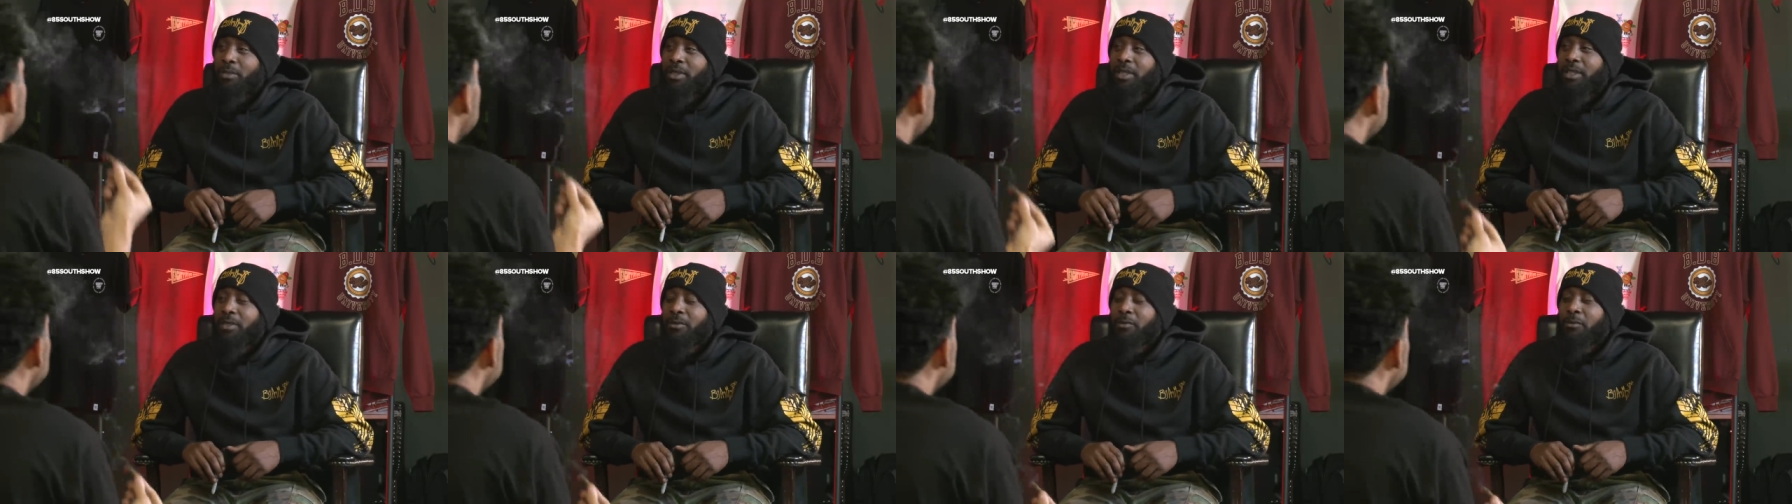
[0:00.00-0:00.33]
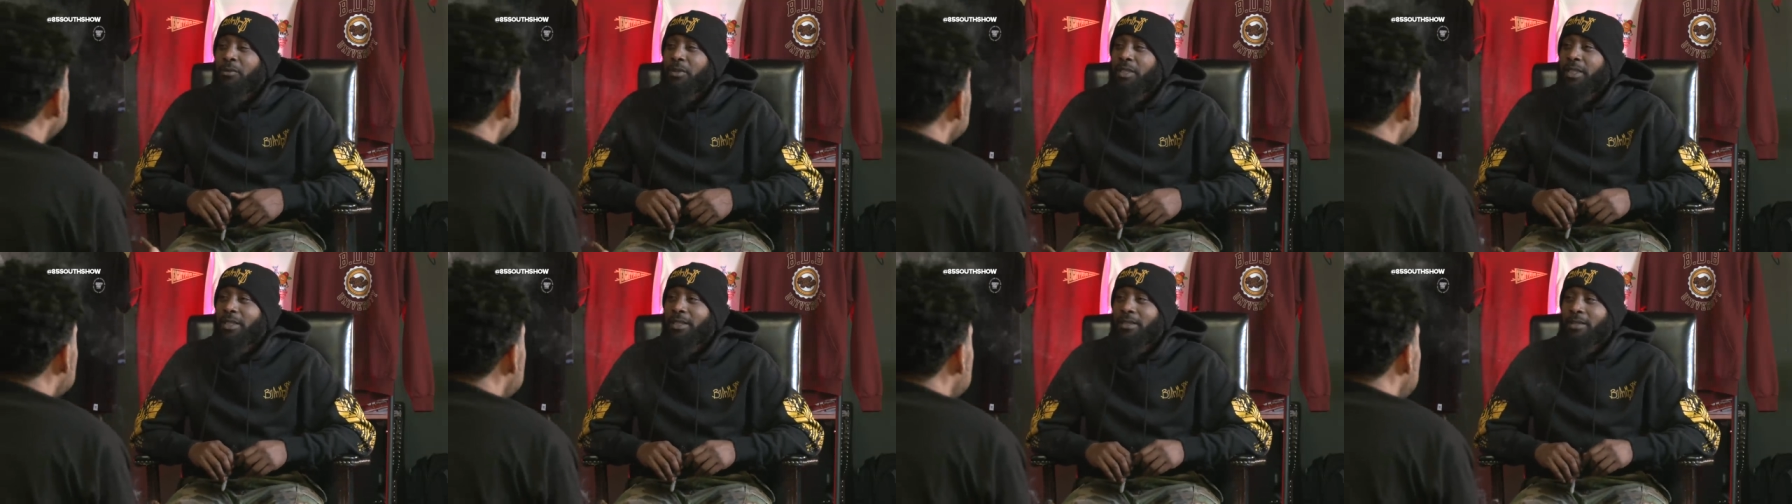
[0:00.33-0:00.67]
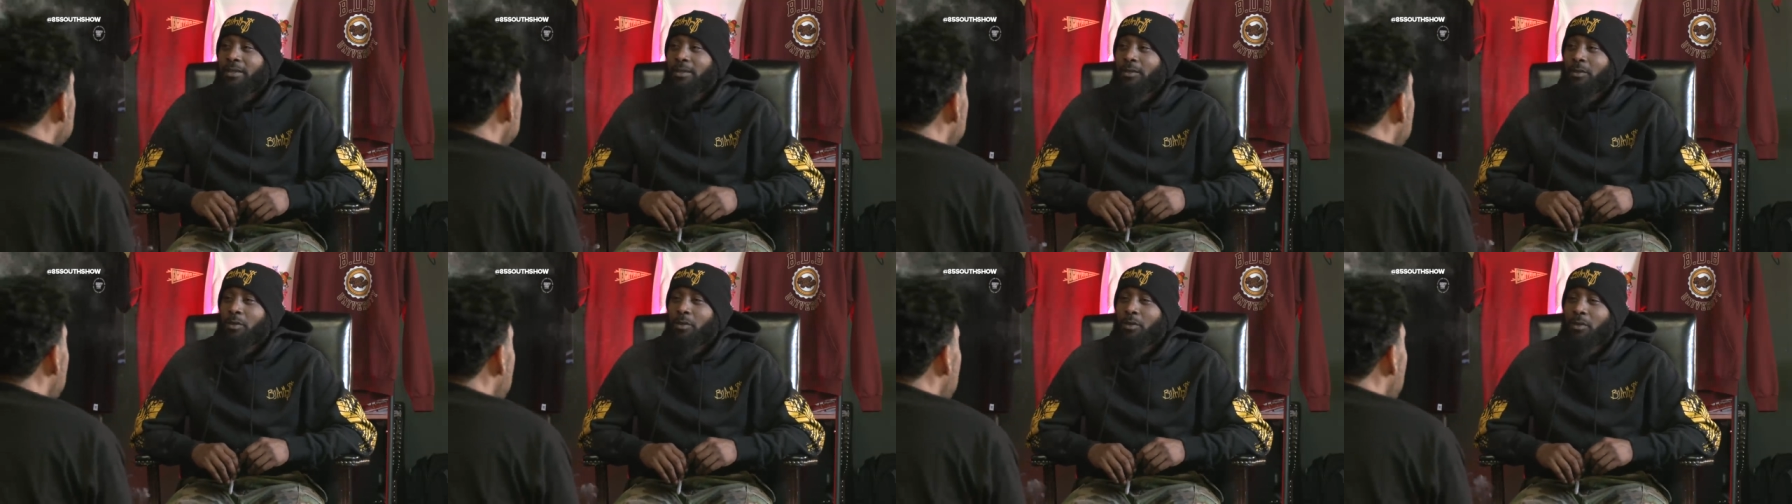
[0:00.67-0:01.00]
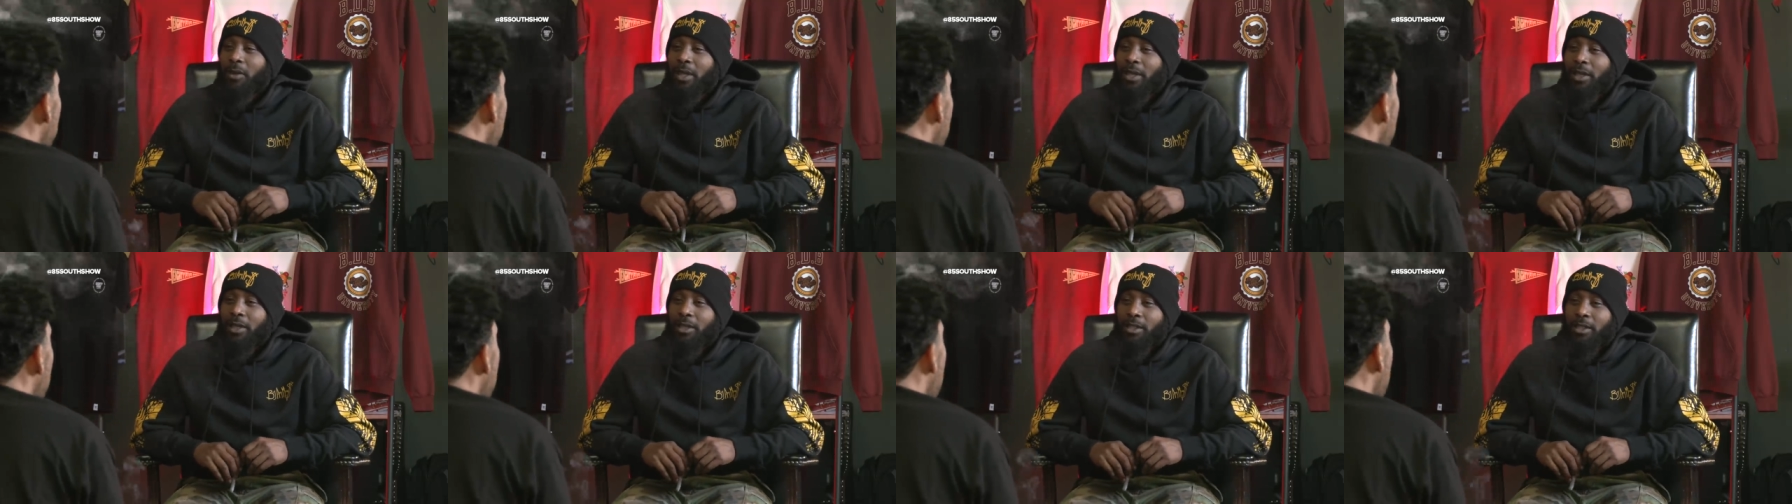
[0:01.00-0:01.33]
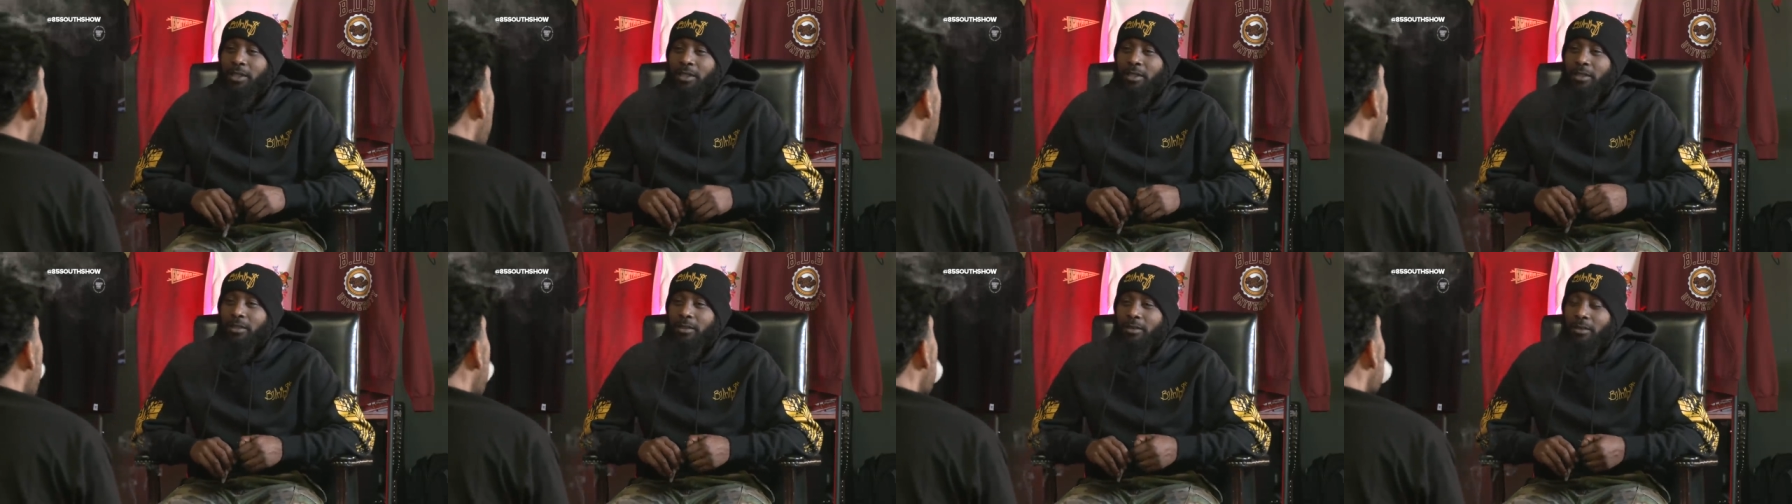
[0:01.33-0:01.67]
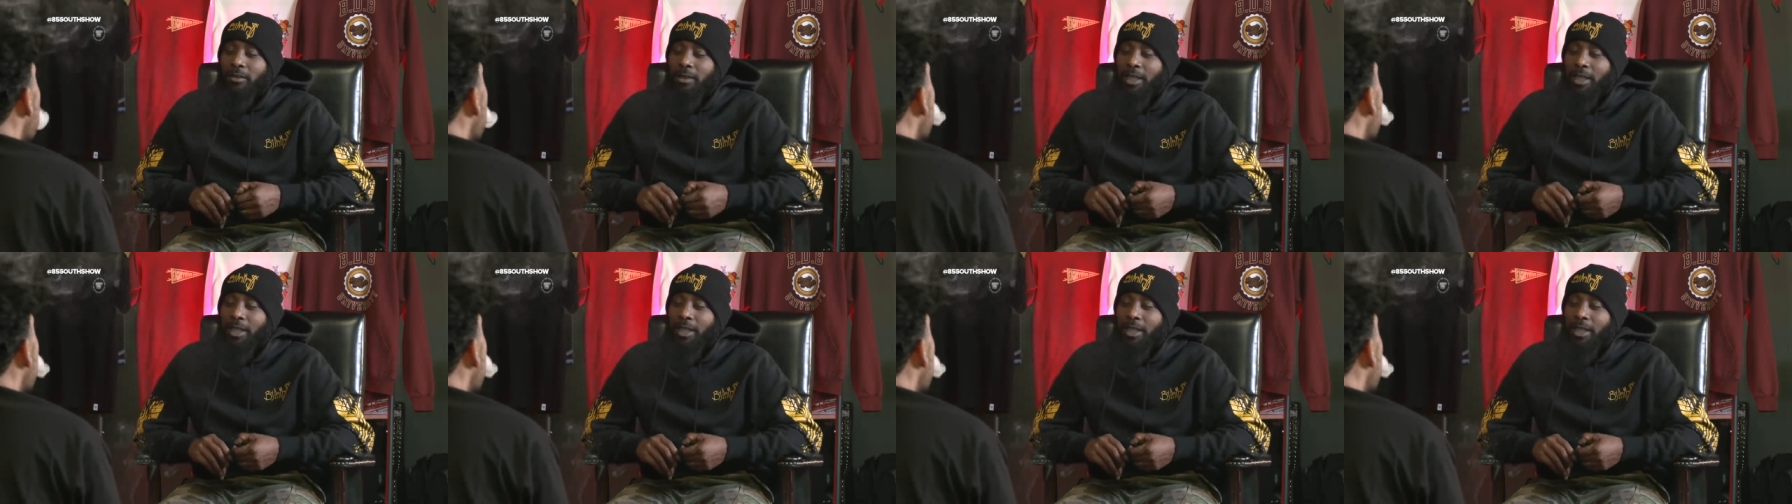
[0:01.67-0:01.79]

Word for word: motherfuckers throughout a year.